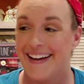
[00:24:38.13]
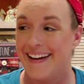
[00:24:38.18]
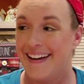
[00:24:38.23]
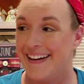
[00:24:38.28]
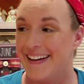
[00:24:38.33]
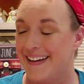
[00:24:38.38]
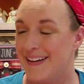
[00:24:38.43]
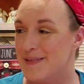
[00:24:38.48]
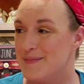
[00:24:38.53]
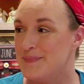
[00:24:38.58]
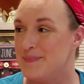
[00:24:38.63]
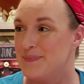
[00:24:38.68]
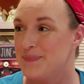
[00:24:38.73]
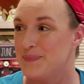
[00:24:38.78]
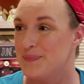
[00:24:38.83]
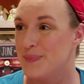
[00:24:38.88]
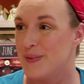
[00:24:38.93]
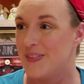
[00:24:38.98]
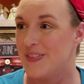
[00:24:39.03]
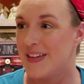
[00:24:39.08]

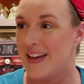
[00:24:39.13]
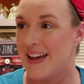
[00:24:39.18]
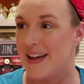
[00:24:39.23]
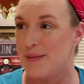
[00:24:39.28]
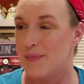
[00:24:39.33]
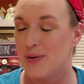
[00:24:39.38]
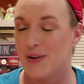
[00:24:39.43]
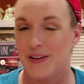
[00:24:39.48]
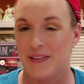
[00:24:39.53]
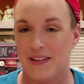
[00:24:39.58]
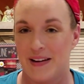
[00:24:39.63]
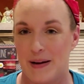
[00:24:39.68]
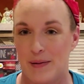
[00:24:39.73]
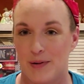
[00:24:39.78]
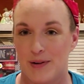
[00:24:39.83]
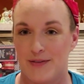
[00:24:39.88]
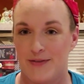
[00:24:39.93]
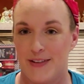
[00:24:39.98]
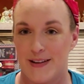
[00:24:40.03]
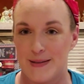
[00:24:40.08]
But they put on the
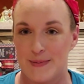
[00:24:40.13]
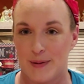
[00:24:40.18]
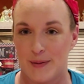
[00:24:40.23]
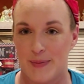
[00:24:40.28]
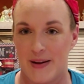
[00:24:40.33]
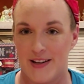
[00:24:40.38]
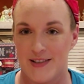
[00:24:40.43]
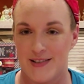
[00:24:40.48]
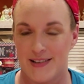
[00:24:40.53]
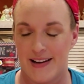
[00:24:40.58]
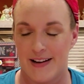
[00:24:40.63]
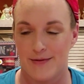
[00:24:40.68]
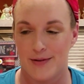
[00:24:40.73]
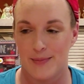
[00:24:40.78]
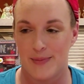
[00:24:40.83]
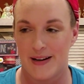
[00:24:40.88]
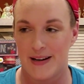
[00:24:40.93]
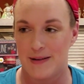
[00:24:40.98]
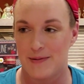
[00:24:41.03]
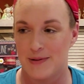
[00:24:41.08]
neighborhood Facebook page that
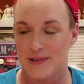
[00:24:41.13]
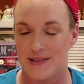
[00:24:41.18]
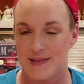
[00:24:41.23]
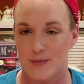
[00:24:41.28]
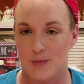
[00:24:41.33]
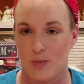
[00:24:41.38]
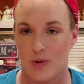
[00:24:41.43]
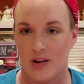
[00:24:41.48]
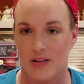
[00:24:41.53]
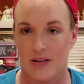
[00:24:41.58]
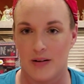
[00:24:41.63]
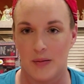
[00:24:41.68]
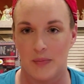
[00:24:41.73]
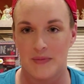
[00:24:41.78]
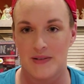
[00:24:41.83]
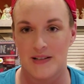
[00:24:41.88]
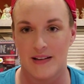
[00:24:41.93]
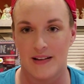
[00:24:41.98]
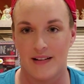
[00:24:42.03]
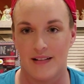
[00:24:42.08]
everybody was
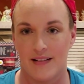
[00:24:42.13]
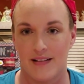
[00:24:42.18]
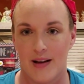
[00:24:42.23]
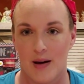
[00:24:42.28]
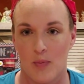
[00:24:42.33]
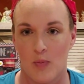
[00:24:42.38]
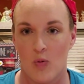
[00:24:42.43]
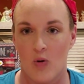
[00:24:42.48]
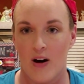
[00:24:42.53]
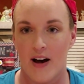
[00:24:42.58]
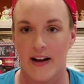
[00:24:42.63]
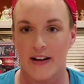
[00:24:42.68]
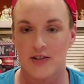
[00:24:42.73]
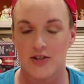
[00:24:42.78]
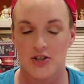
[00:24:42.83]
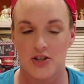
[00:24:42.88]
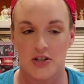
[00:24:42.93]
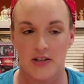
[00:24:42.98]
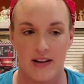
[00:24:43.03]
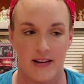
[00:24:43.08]
welcome to come
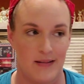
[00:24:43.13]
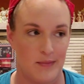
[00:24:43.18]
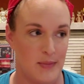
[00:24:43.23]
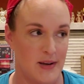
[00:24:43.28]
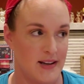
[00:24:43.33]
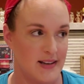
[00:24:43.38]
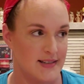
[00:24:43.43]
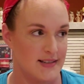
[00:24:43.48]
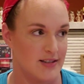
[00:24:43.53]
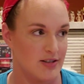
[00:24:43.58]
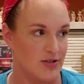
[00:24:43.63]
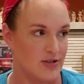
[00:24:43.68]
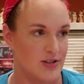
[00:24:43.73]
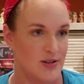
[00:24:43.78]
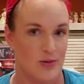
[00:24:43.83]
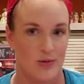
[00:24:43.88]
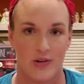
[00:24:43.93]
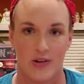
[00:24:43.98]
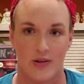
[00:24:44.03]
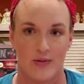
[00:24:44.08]
watch, and because they're
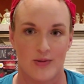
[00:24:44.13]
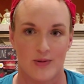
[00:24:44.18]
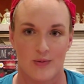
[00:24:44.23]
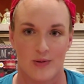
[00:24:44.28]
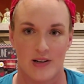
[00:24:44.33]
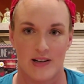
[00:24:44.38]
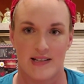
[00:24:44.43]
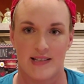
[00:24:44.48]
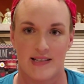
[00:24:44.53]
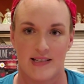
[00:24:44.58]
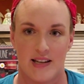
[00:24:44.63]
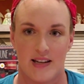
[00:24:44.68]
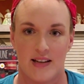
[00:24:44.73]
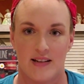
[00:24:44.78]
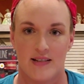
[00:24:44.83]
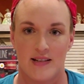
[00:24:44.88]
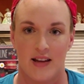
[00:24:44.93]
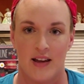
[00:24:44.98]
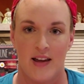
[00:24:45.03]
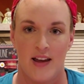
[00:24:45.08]
so close, we're going to
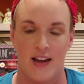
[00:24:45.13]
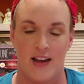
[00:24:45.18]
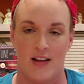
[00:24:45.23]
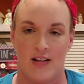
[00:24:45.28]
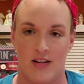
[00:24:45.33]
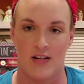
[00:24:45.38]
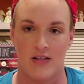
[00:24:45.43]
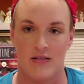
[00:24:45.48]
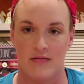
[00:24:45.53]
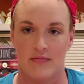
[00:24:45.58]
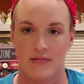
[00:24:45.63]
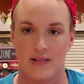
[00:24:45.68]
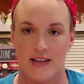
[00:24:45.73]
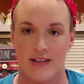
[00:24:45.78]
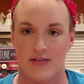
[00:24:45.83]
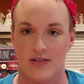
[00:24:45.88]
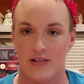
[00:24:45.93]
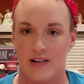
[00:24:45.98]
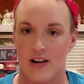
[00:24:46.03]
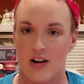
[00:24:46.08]
sit
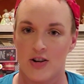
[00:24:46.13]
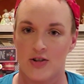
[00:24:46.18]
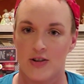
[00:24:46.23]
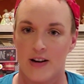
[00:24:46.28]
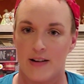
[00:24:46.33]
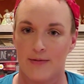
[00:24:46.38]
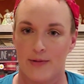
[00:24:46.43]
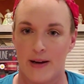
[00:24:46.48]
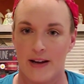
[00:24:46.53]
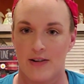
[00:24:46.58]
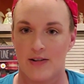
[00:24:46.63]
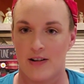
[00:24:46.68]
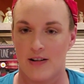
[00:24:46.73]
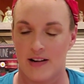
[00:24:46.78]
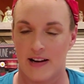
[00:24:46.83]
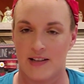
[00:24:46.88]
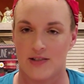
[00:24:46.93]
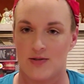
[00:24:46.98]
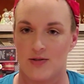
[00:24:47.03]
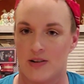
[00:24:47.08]
either in our driveway or our
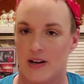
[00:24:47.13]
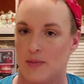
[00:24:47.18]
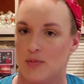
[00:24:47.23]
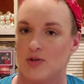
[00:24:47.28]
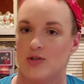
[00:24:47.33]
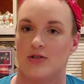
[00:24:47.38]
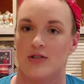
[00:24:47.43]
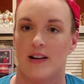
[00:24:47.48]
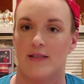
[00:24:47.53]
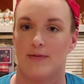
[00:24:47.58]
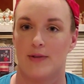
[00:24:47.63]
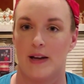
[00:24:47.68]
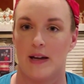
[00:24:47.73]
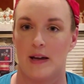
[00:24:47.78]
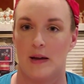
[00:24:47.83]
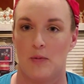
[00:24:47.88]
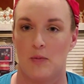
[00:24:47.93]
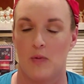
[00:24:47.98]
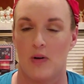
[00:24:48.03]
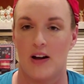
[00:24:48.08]
next door neighbor's driveway
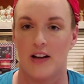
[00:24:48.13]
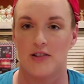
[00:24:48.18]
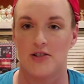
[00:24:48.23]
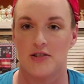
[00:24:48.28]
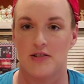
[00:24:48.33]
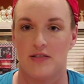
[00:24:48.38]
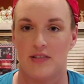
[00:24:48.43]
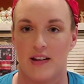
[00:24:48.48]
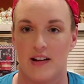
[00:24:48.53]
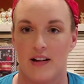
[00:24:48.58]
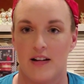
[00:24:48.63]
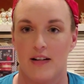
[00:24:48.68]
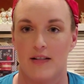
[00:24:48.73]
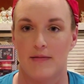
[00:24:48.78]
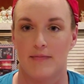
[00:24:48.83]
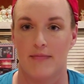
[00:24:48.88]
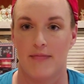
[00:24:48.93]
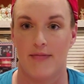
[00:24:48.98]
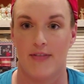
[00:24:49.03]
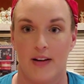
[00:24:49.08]
and watch their
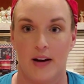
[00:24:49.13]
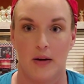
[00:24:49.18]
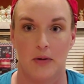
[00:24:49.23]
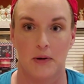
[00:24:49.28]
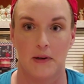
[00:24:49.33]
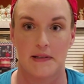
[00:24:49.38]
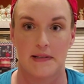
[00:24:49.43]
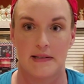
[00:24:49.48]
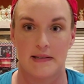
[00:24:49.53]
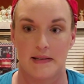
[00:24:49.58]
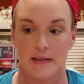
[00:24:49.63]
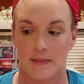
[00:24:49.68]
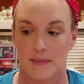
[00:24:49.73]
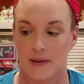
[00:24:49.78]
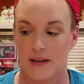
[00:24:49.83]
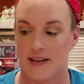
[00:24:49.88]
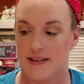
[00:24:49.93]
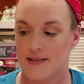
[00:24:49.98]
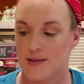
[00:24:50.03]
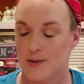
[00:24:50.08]
fireworks
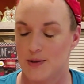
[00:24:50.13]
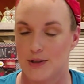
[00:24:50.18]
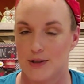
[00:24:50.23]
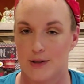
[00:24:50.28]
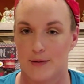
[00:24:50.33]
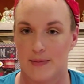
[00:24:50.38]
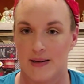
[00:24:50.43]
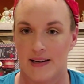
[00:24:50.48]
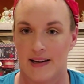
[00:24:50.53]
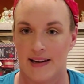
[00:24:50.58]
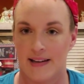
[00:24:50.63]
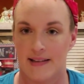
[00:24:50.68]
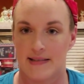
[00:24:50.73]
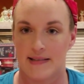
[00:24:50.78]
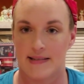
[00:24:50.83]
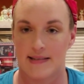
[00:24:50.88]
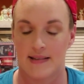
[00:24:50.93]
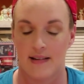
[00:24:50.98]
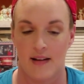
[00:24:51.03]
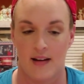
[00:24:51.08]
display. So it should be
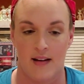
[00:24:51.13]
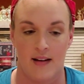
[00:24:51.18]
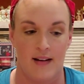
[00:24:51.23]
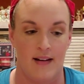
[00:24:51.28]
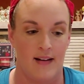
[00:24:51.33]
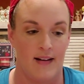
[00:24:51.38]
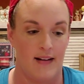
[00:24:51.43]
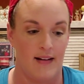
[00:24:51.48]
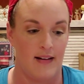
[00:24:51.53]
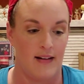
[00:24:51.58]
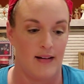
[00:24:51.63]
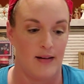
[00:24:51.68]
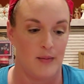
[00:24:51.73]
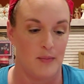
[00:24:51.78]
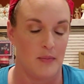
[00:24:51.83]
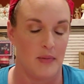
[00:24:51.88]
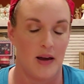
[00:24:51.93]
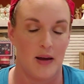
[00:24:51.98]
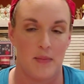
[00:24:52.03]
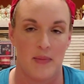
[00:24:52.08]
nice.
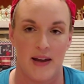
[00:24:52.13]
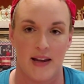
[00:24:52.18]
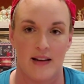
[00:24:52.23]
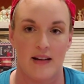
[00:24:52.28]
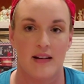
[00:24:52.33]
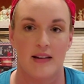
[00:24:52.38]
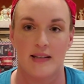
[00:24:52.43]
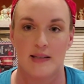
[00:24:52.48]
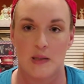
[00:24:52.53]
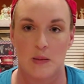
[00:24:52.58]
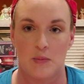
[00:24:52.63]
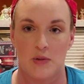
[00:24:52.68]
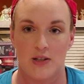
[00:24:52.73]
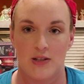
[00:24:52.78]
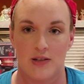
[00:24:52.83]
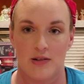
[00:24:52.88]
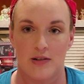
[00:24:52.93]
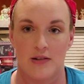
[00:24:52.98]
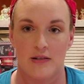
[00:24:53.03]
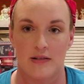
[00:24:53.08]
I made some
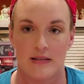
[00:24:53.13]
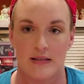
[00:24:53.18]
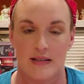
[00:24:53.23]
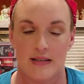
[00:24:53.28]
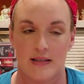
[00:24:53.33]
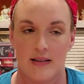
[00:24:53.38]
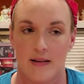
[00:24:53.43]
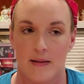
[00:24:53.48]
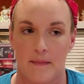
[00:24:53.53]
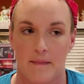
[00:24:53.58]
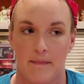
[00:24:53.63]
desserts.